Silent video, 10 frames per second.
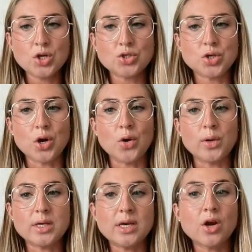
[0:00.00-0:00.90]
So
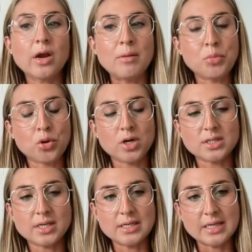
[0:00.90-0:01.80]
here,
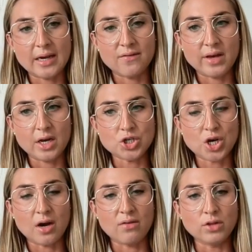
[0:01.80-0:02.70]
importers can take advantage
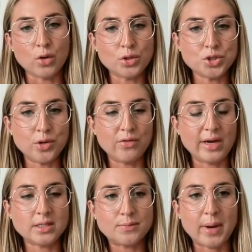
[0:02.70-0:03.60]
of lower duty
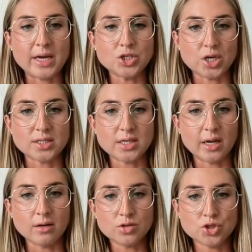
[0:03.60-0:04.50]
rates by
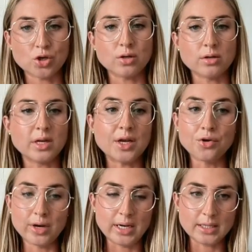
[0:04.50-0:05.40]
adjusting certain
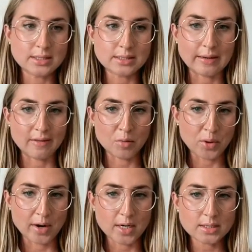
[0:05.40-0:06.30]
ingredients in their
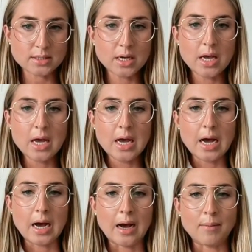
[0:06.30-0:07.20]
products.
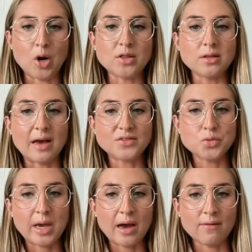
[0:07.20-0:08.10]
On the left,
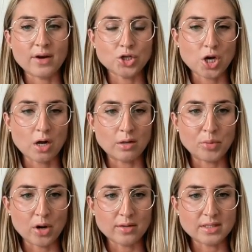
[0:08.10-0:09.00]
we have a chocolate
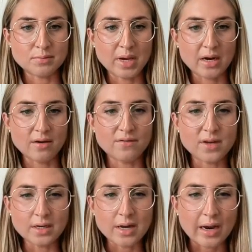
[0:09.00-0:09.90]
bar that's made of
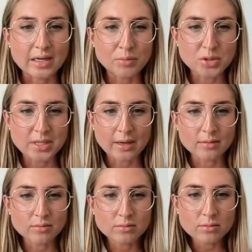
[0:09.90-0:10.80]
90%
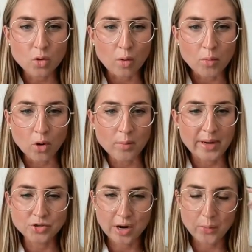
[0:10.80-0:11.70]
or more
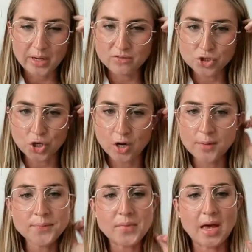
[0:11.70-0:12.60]
by dry weight of
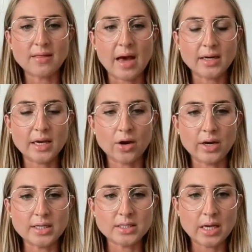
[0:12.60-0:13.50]
sugar, and that
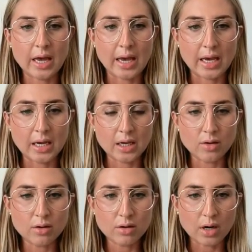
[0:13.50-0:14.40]
carries
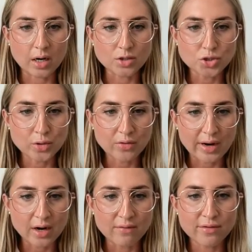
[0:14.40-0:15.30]
a duty
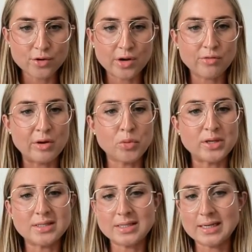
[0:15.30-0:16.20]
rate of
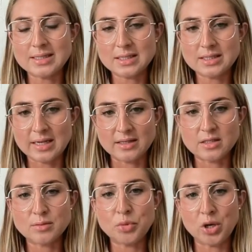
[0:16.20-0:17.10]
33.6
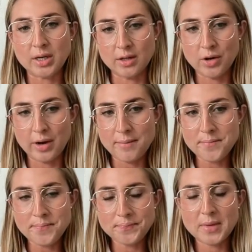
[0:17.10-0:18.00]
cents per kilogram.
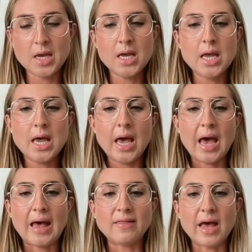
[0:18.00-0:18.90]

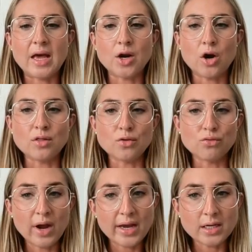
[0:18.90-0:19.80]
And then on the
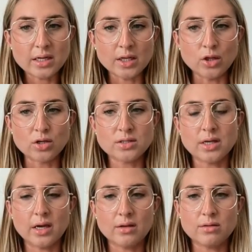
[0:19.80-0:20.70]
right, it looks
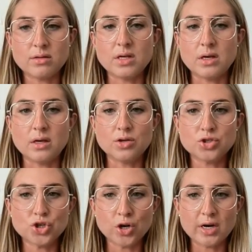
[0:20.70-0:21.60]
like the
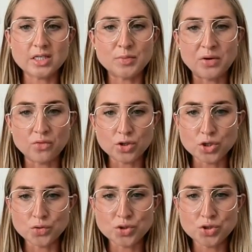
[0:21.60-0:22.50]
sugar has been
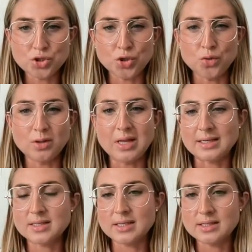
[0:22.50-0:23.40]
reduced to
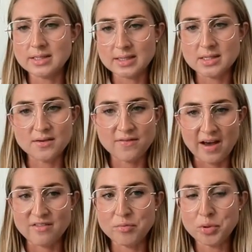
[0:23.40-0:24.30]
less than
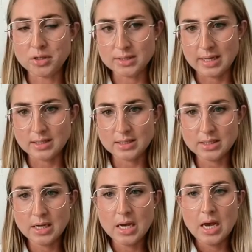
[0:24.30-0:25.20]
65%.
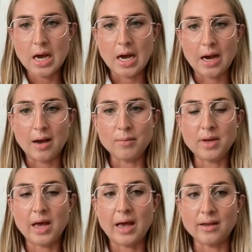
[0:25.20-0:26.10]

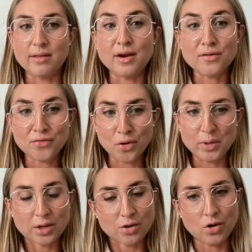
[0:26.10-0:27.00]
And therefore,
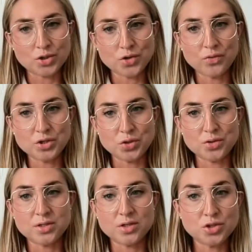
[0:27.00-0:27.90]
we can also
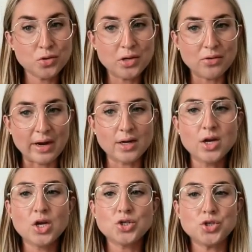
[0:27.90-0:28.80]
reduce the duty rate
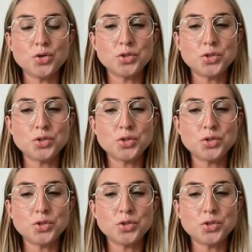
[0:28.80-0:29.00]
to